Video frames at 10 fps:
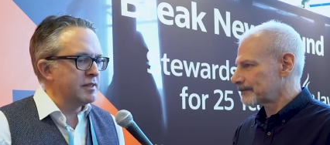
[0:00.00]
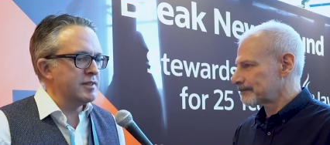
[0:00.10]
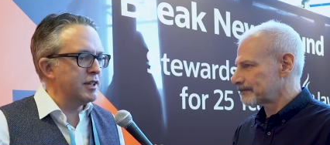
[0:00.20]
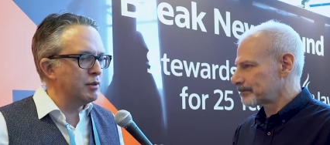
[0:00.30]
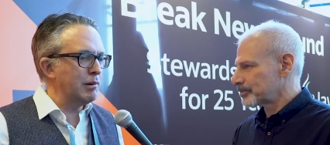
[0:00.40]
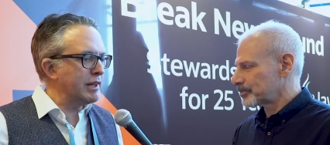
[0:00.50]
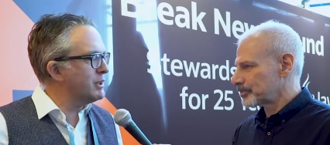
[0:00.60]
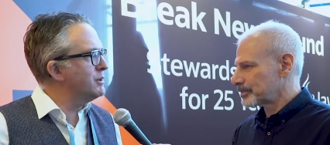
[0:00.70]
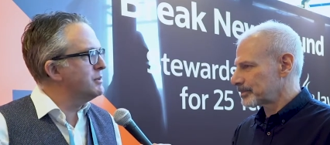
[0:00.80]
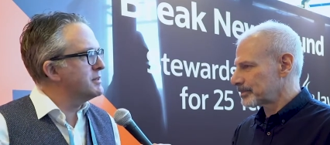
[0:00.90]
Speaker 1: take your
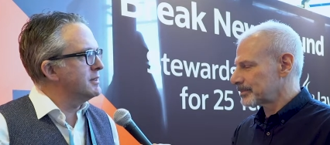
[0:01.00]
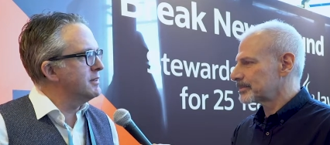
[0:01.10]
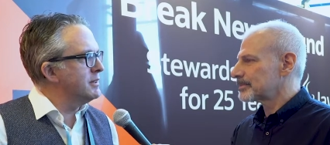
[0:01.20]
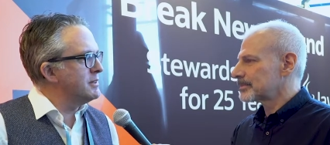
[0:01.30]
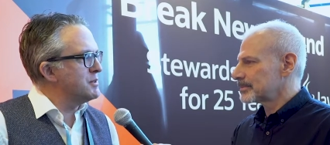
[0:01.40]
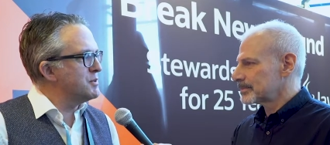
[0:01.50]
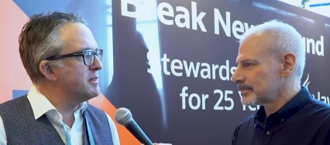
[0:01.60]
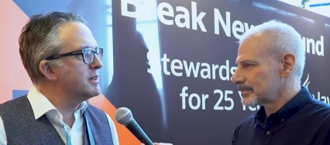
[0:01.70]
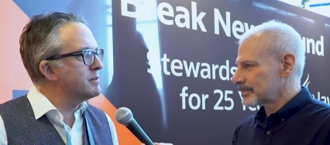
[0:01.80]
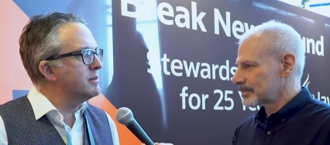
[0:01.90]
bytecodes and and do
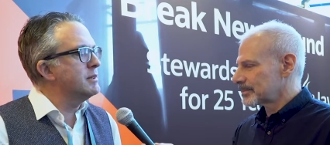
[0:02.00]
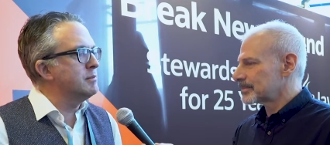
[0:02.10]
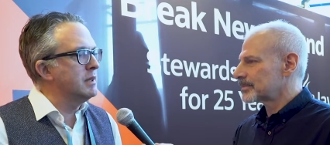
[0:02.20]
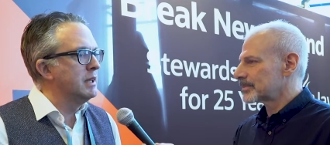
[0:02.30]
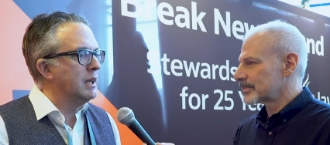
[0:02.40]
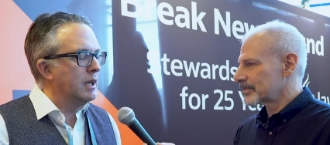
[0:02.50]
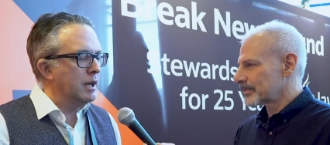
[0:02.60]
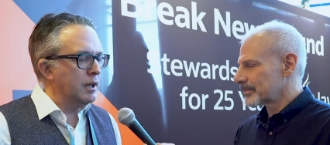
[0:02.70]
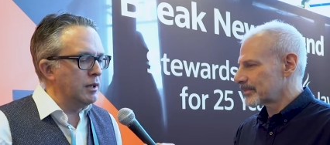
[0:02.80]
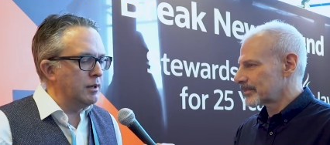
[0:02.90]
things with them.
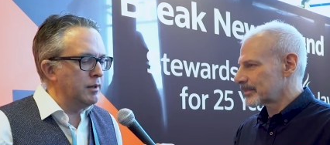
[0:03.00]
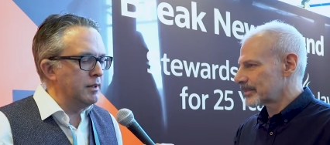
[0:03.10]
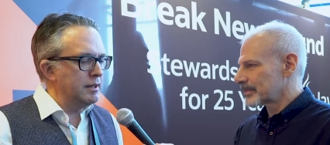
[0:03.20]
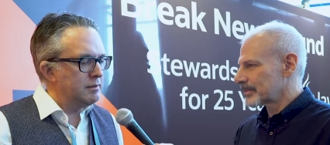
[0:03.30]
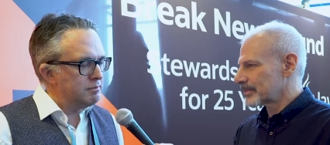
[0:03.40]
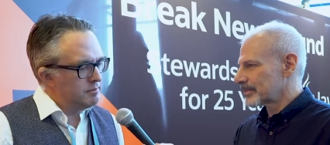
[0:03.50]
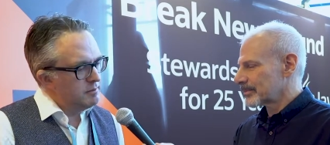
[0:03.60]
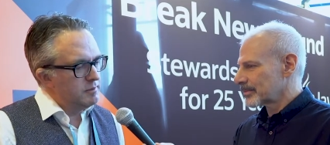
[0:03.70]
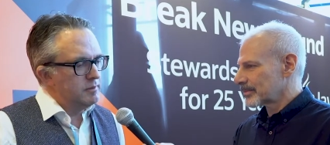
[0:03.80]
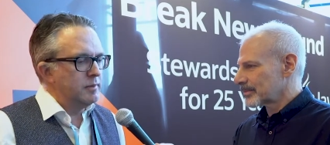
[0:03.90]
Uh,
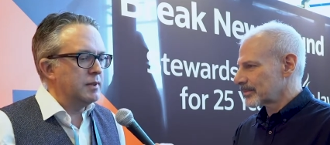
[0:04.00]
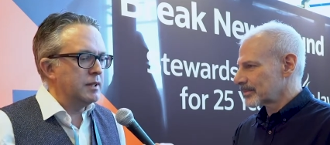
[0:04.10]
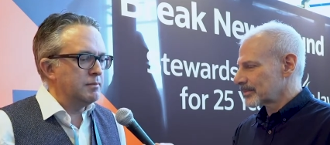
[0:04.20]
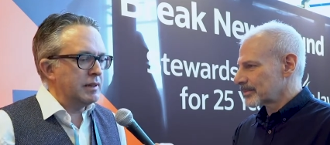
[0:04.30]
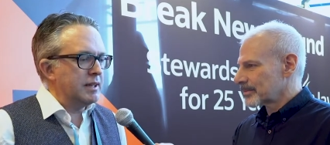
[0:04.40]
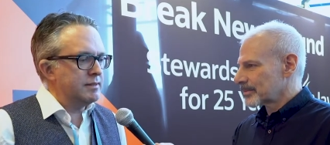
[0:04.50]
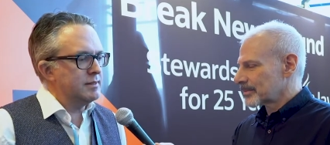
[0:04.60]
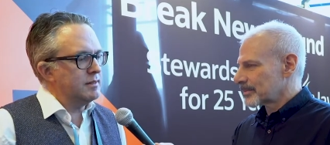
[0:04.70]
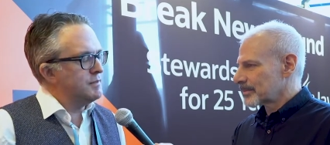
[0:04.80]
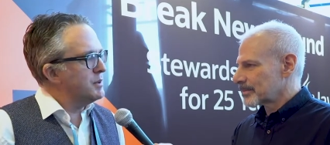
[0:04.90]

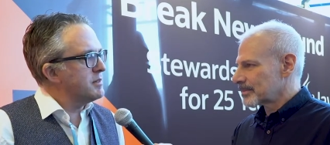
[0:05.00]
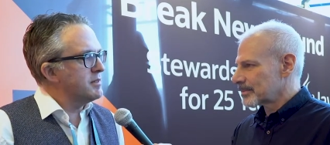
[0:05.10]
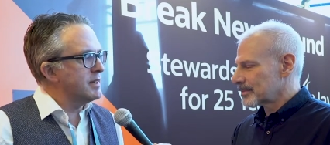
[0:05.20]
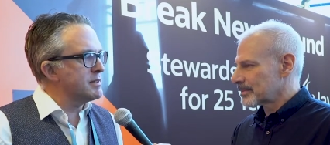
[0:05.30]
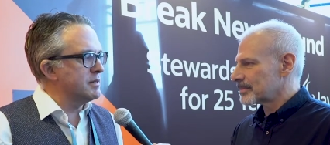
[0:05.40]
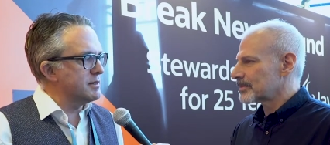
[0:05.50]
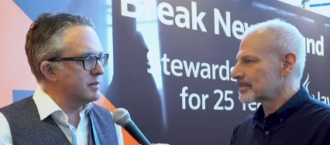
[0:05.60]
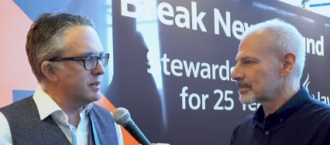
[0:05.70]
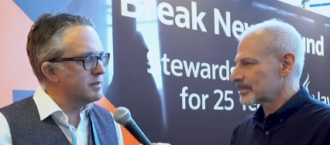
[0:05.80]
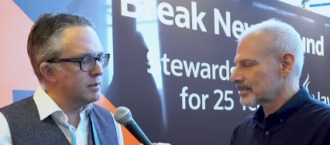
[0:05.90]
plus a few other things on the
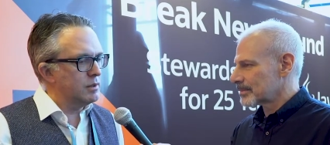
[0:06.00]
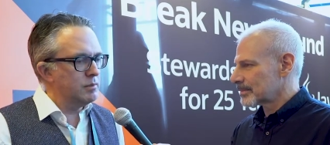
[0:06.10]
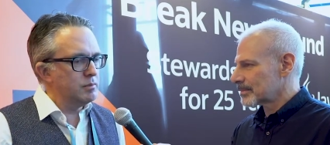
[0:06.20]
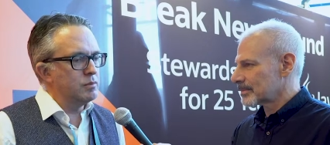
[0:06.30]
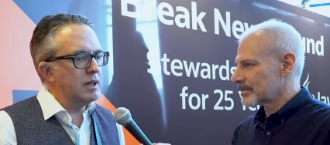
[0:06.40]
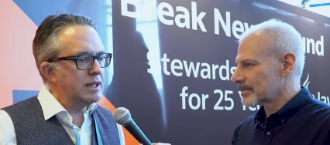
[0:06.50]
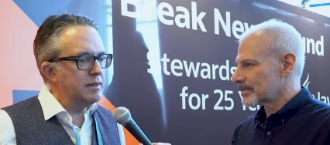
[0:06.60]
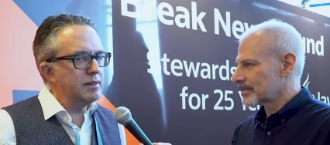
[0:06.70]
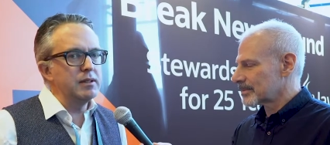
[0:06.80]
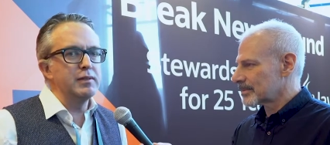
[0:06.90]
side. So I'm really
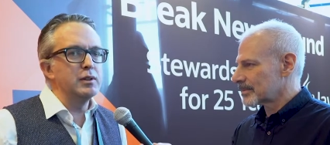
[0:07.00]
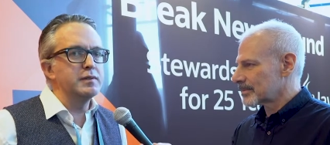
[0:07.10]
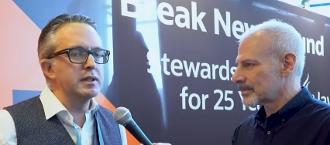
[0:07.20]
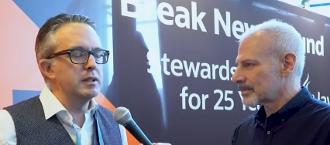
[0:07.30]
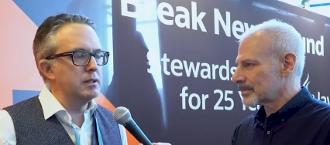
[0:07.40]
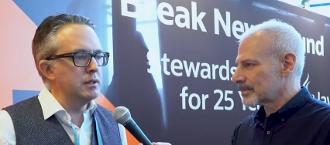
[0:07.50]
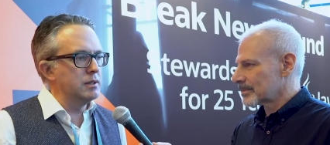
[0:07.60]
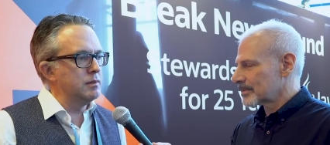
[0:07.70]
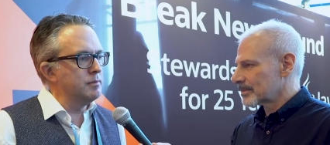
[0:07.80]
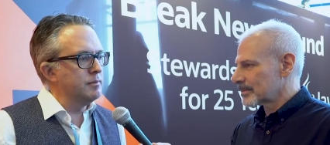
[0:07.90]
heavily involved in
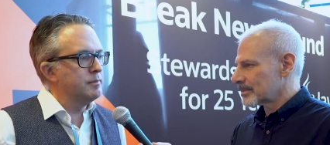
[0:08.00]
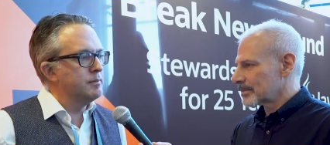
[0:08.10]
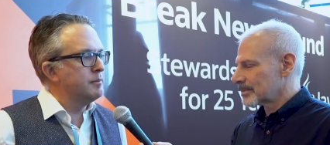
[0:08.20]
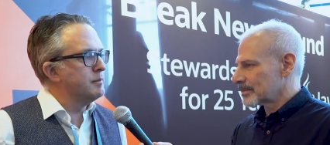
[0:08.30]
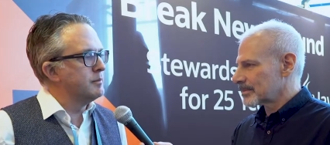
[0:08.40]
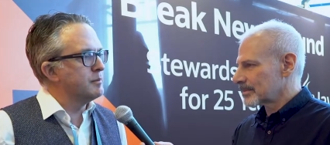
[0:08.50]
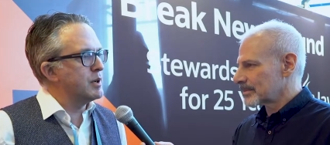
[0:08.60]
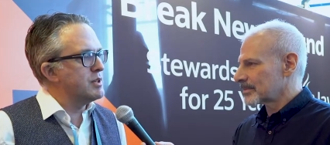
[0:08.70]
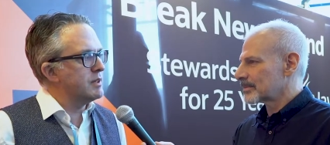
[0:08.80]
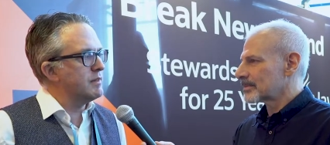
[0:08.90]
um,
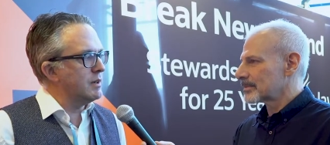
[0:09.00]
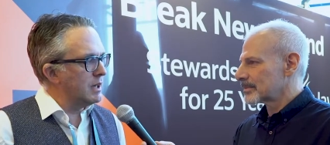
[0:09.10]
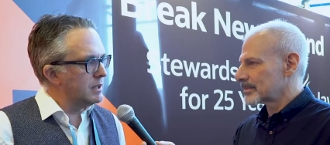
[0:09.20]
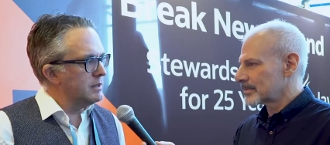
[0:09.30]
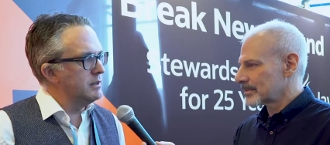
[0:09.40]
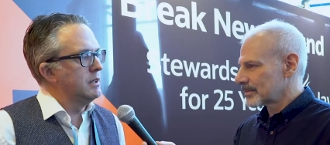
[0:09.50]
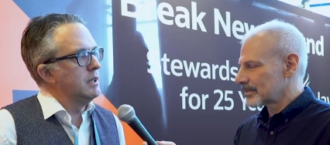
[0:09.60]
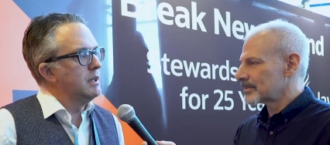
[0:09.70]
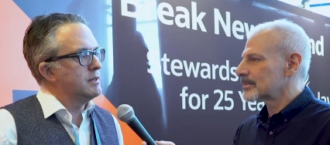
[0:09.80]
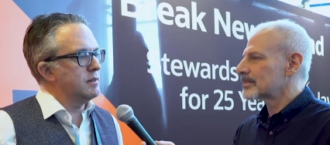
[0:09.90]
Project Valhalla.
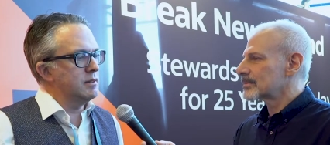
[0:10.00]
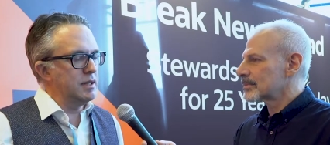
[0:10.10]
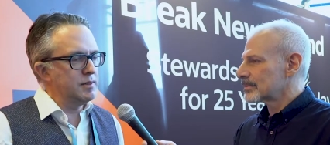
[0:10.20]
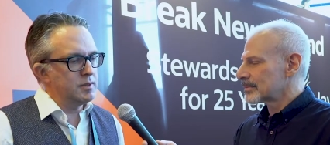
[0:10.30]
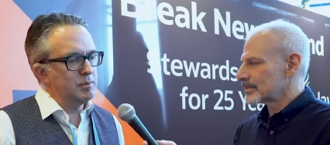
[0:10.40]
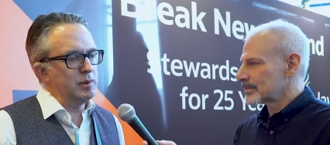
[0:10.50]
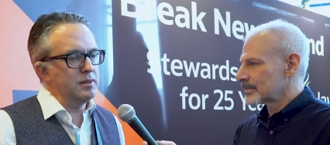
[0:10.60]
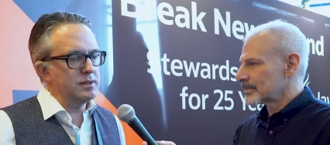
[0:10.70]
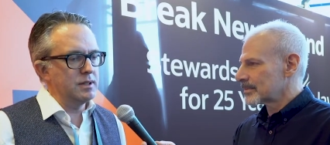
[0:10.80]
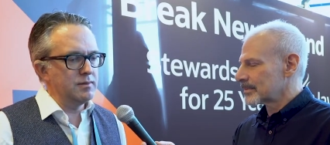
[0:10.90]
So the effort to
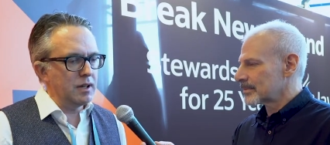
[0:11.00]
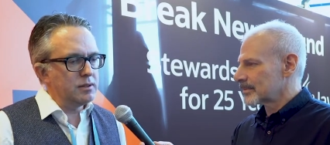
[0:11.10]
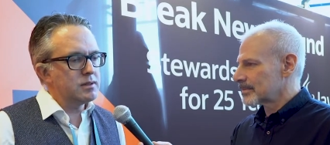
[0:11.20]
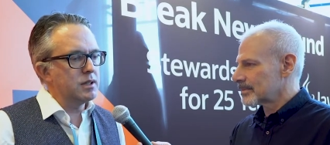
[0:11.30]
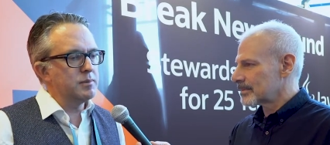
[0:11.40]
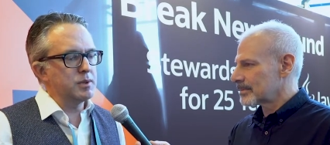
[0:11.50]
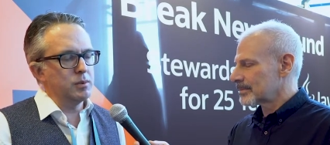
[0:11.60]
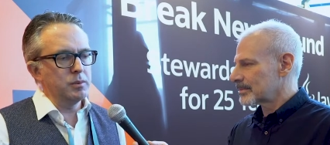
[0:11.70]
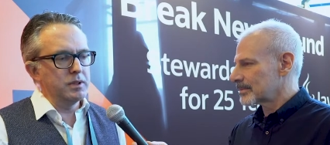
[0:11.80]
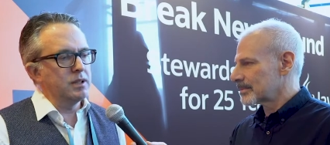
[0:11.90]
put uh, value types, or
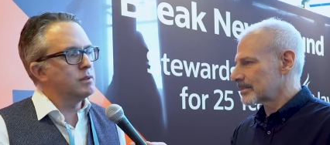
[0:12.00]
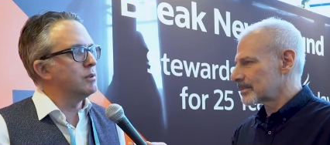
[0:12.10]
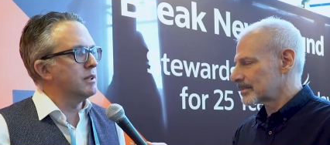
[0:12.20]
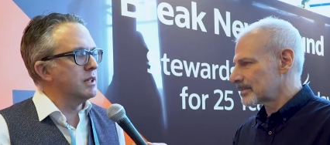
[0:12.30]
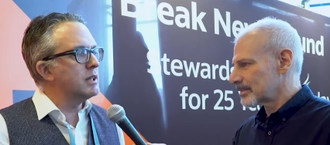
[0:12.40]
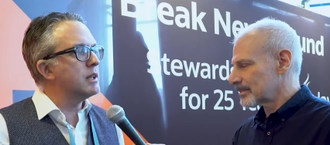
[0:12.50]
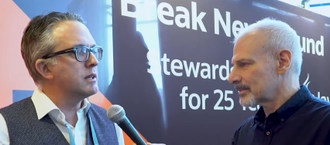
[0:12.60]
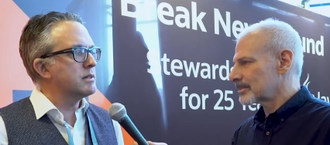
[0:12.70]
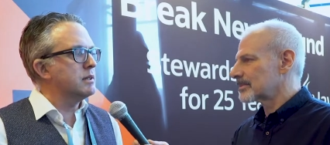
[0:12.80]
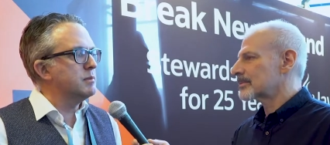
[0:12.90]
what we're now calling
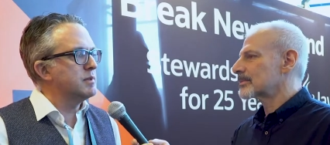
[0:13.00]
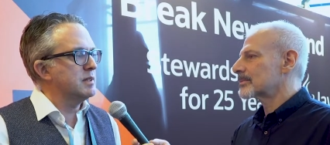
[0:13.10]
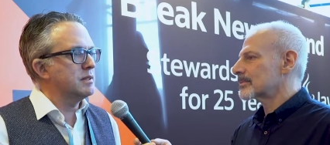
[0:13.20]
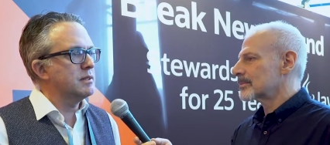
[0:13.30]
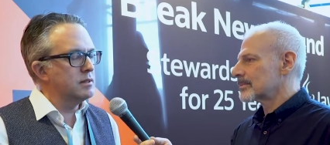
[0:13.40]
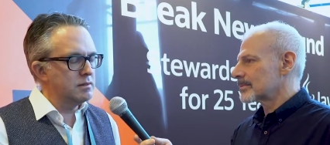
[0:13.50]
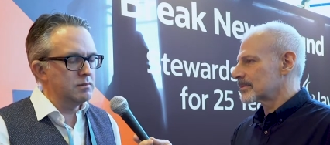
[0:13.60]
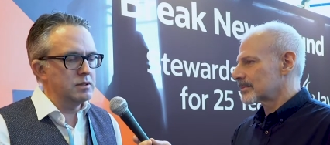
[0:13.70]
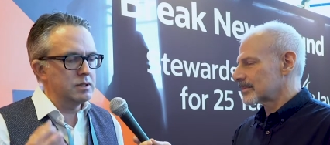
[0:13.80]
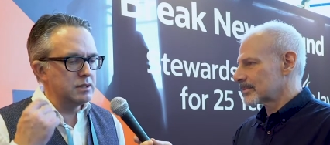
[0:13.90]
inline types, into the
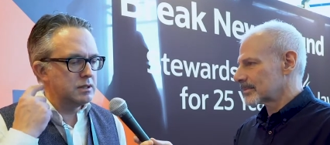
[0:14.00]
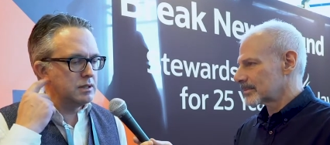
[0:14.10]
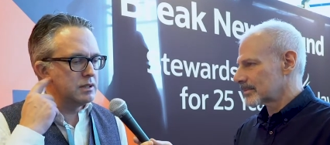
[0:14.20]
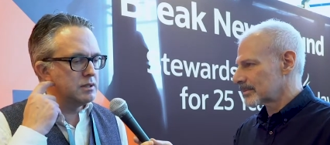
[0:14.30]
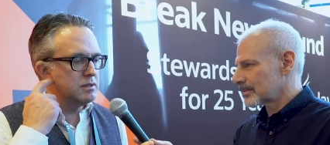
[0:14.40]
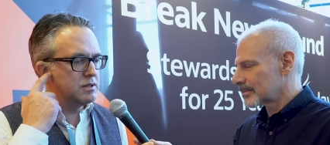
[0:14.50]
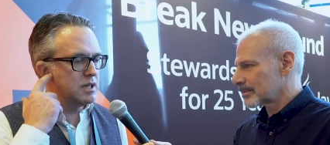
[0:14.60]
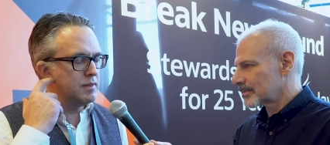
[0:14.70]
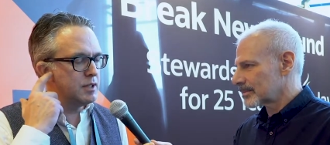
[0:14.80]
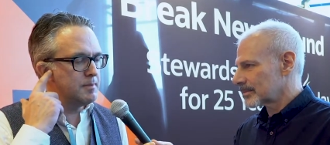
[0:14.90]
to the uh,
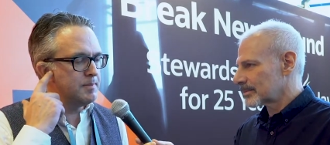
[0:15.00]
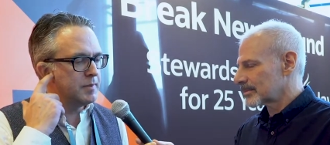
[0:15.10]
J V M.